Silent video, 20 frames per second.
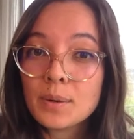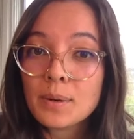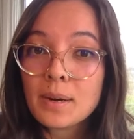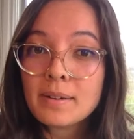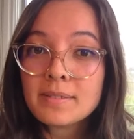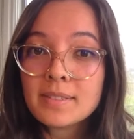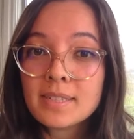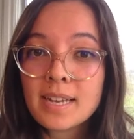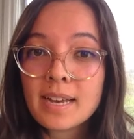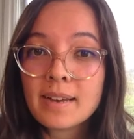you
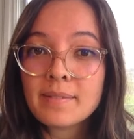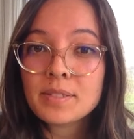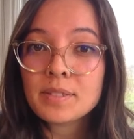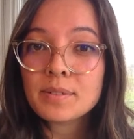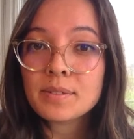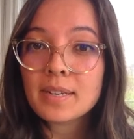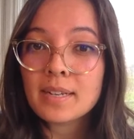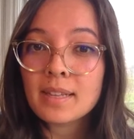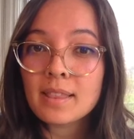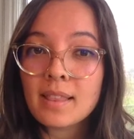often have
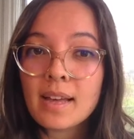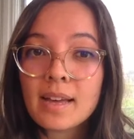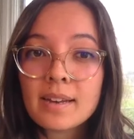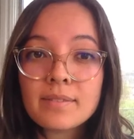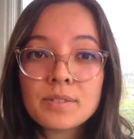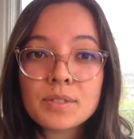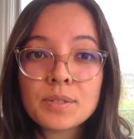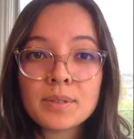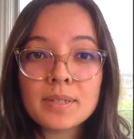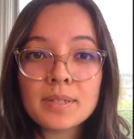to write a lot
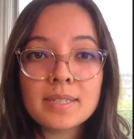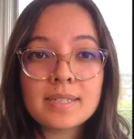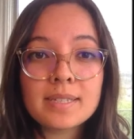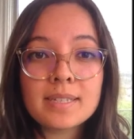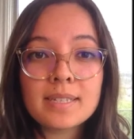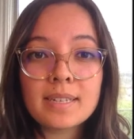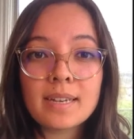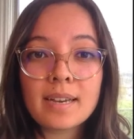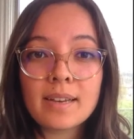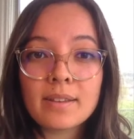of
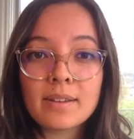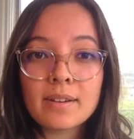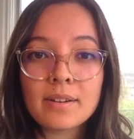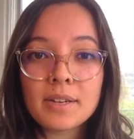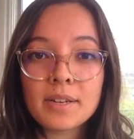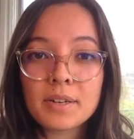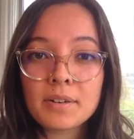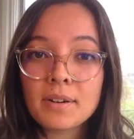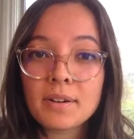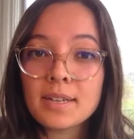joins together
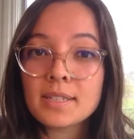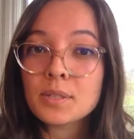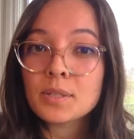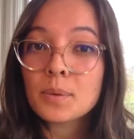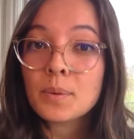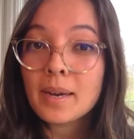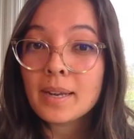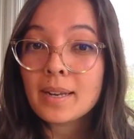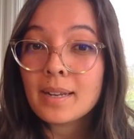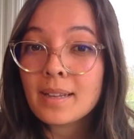across
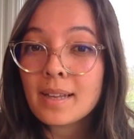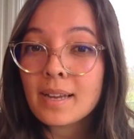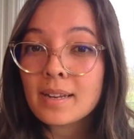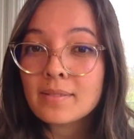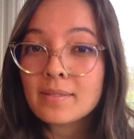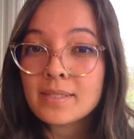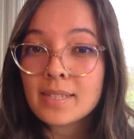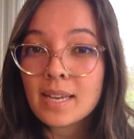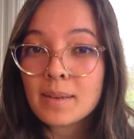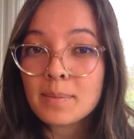quite a lot
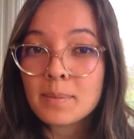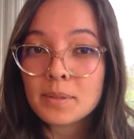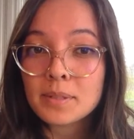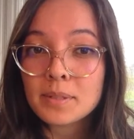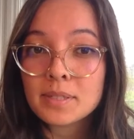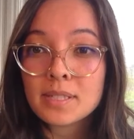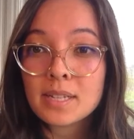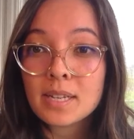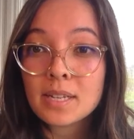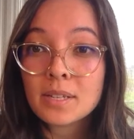of
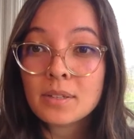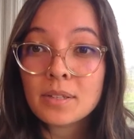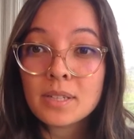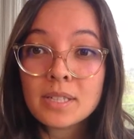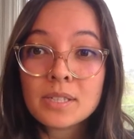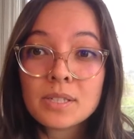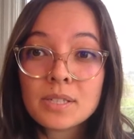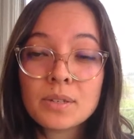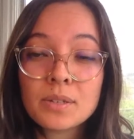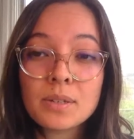tables, and you
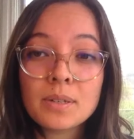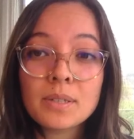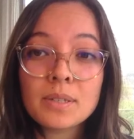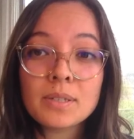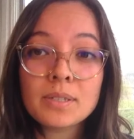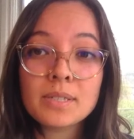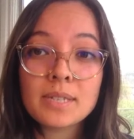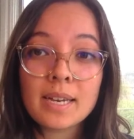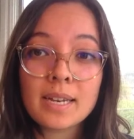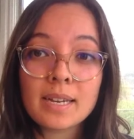need to know
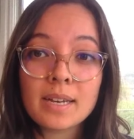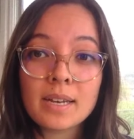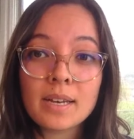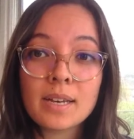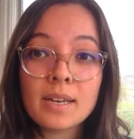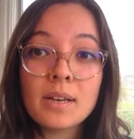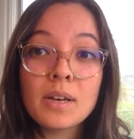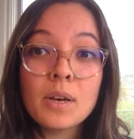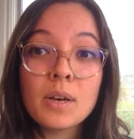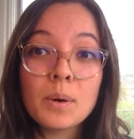your
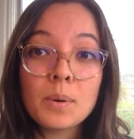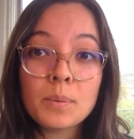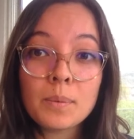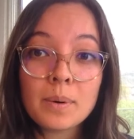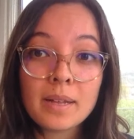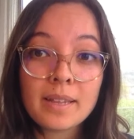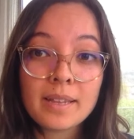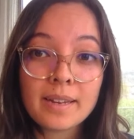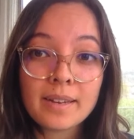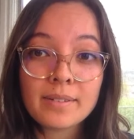data
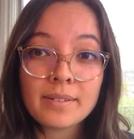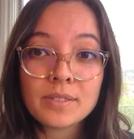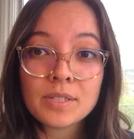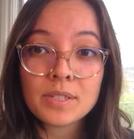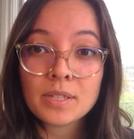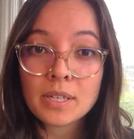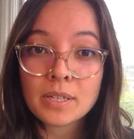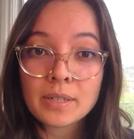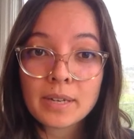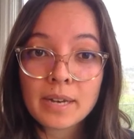well enough
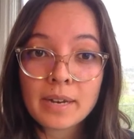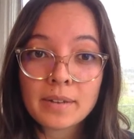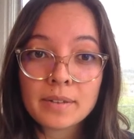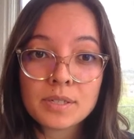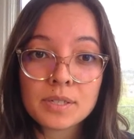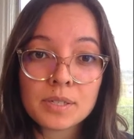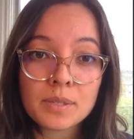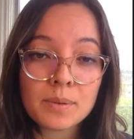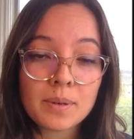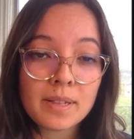to know how
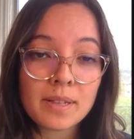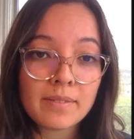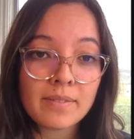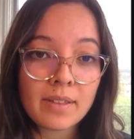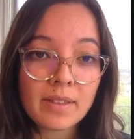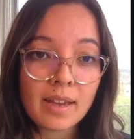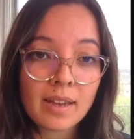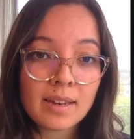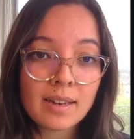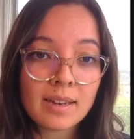to do all
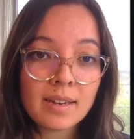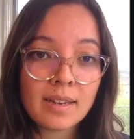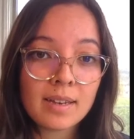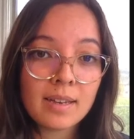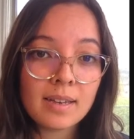of that.